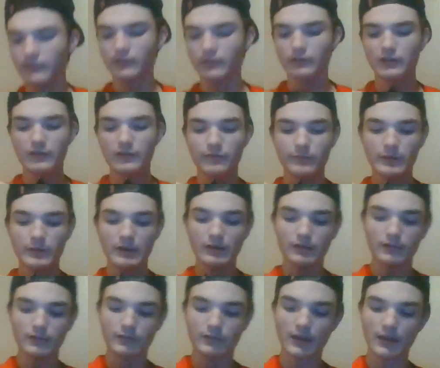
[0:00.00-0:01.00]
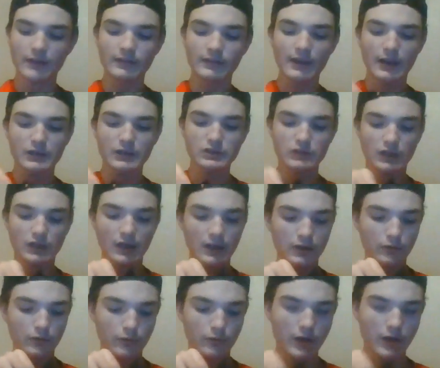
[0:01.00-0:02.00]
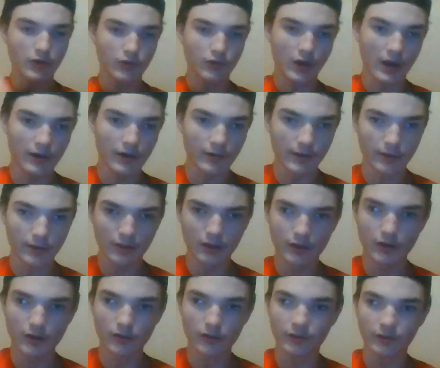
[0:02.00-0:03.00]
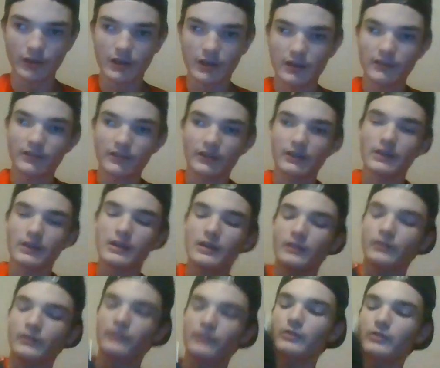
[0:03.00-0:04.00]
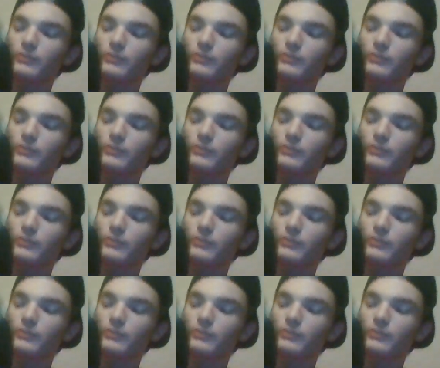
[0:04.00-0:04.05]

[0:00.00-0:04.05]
sleeve, because that's actually kind of rare now. I think it only is on the Yellow